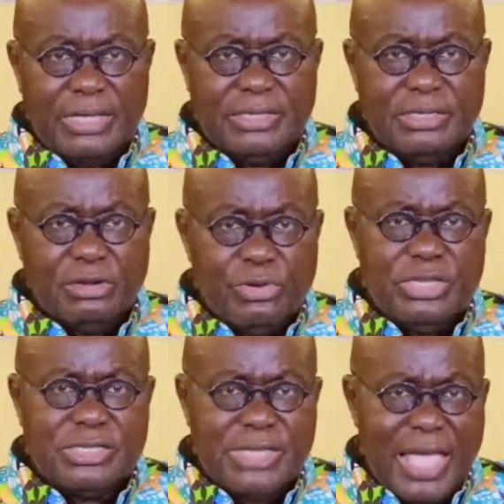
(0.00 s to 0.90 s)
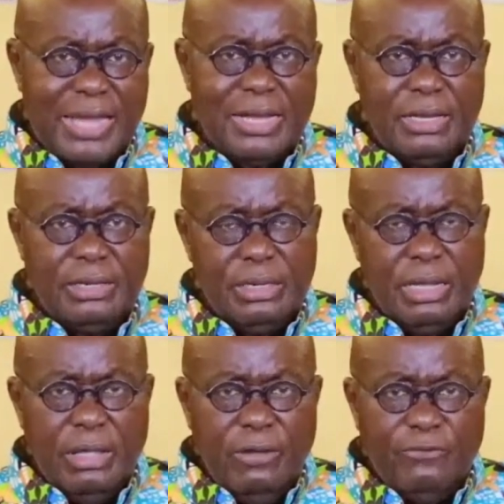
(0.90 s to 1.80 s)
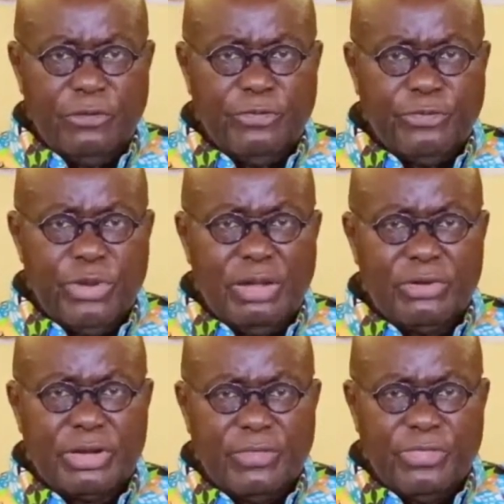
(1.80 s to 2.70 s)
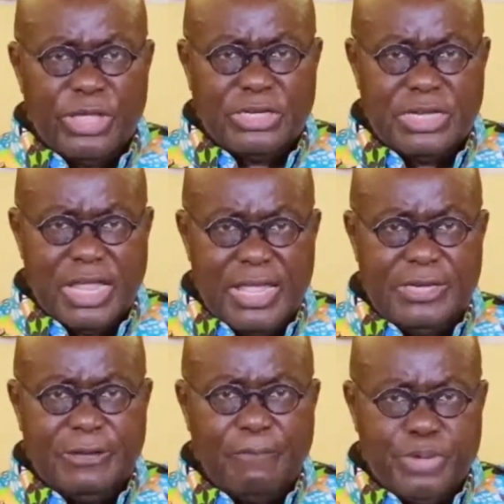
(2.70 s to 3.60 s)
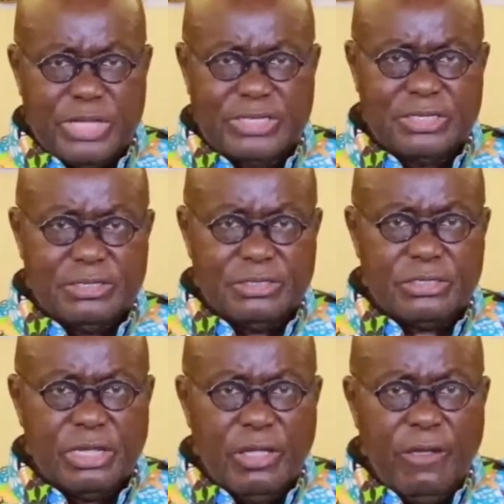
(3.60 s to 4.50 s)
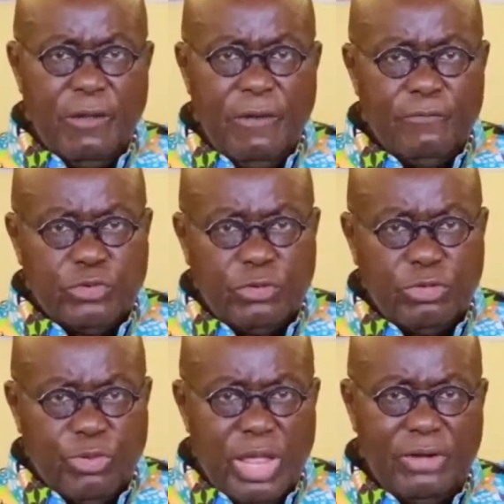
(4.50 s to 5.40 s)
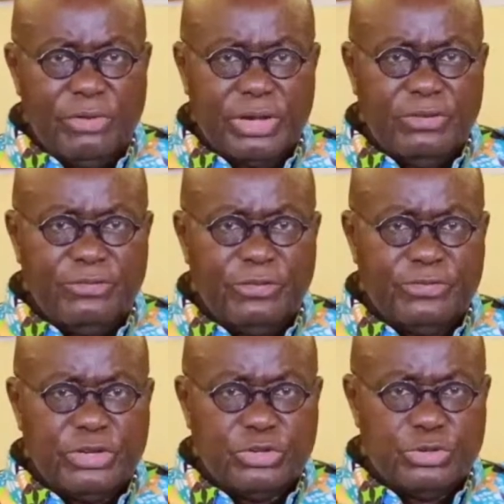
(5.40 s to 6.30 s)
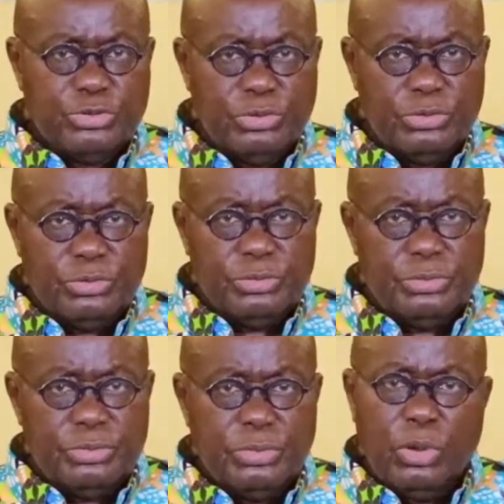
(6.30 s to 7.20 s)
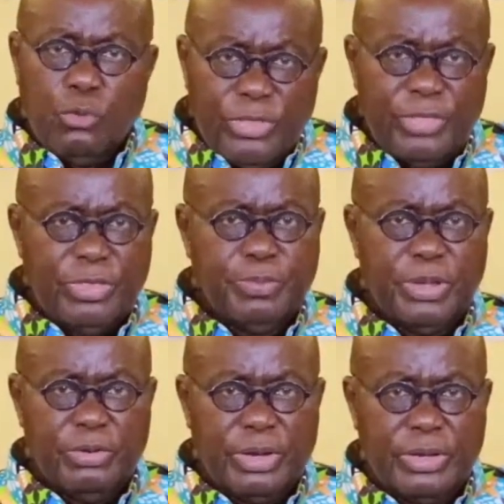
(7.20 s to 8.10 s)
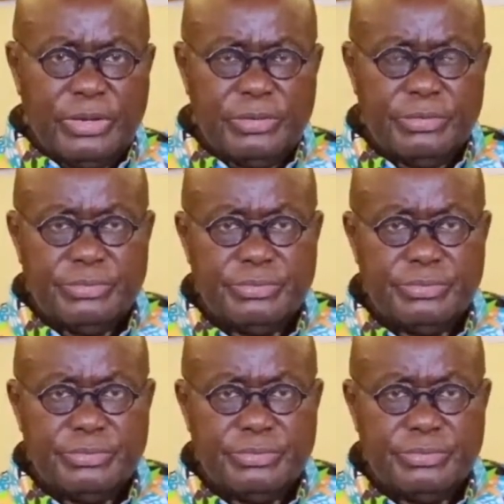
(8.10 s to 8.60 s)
has increased sadly from 338 persons to 352 within the period.